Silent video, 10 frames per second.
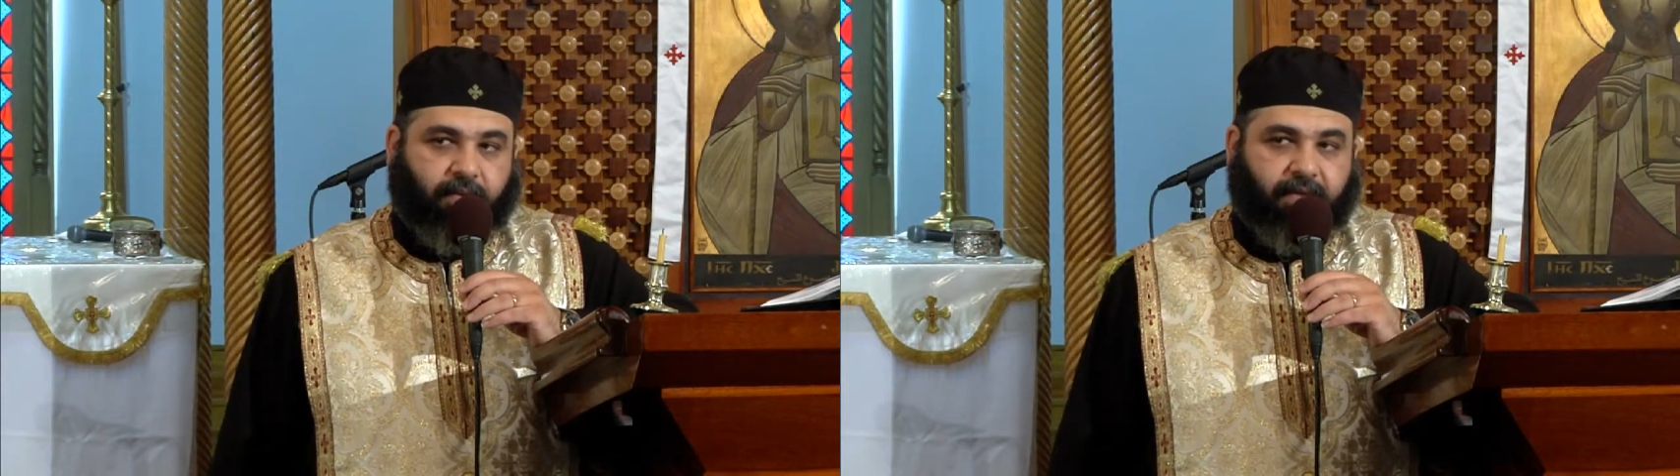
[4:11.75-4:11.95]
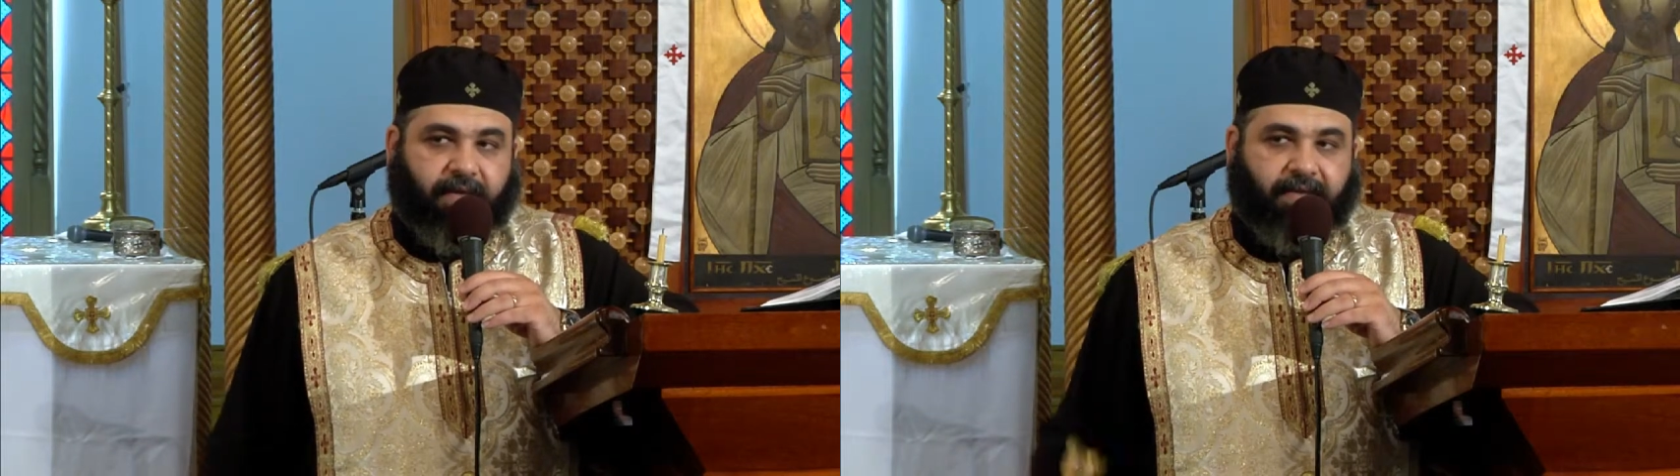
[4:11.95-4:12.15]

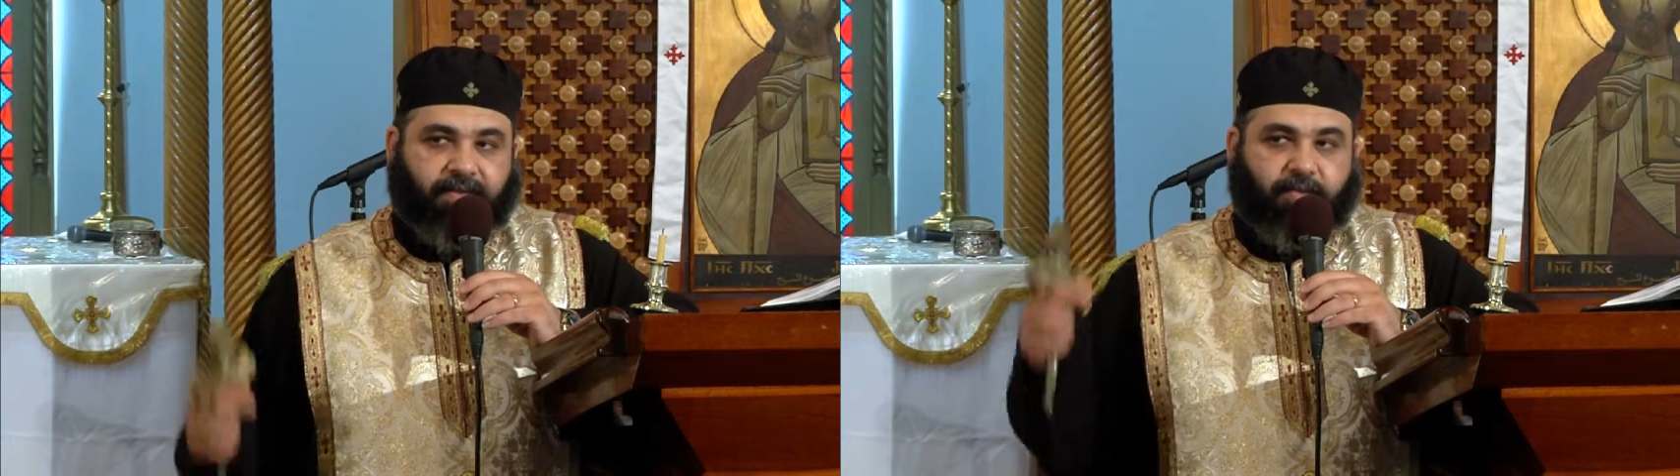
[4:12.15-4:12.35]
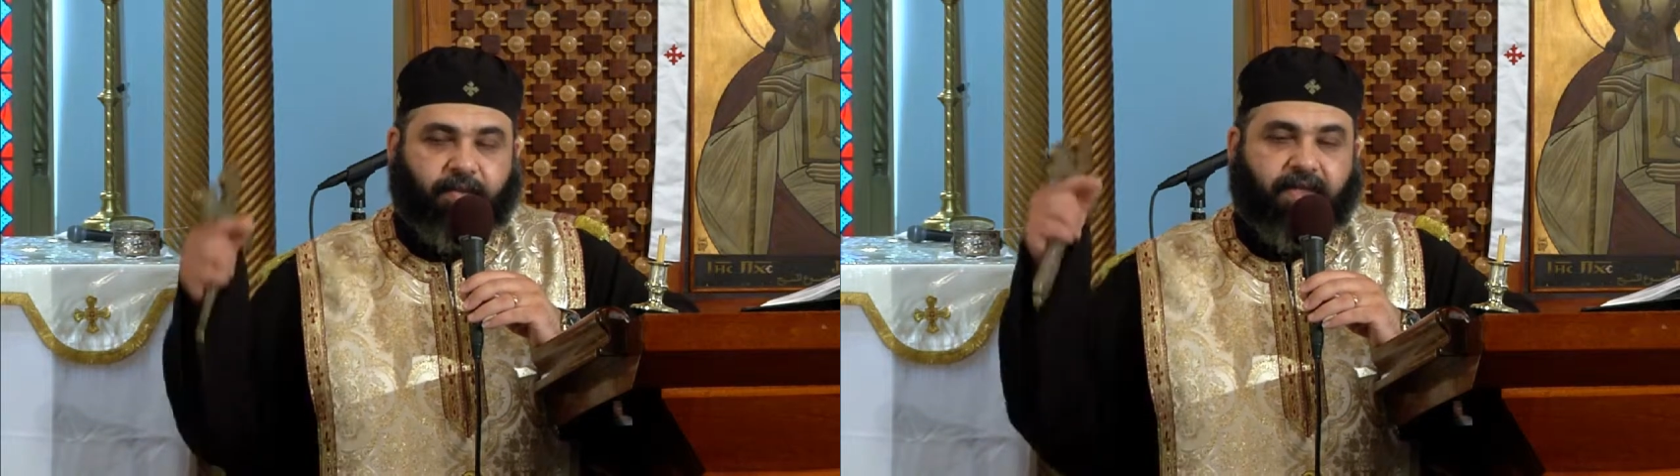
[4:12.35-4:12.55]
It
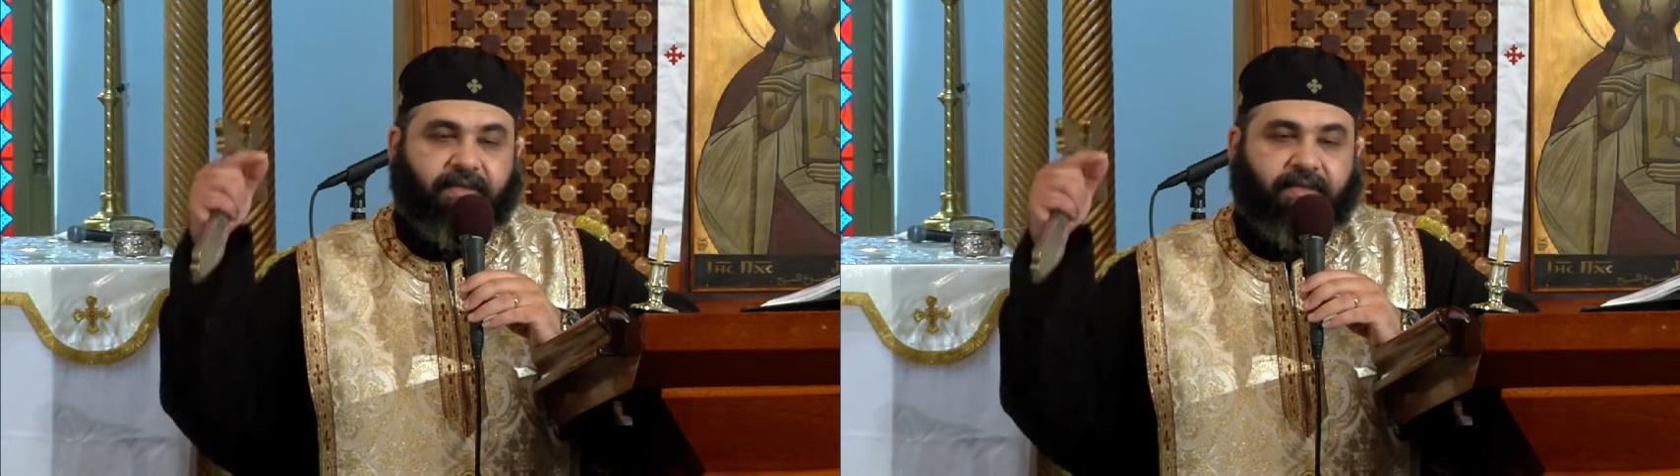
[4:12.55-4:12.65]
has to be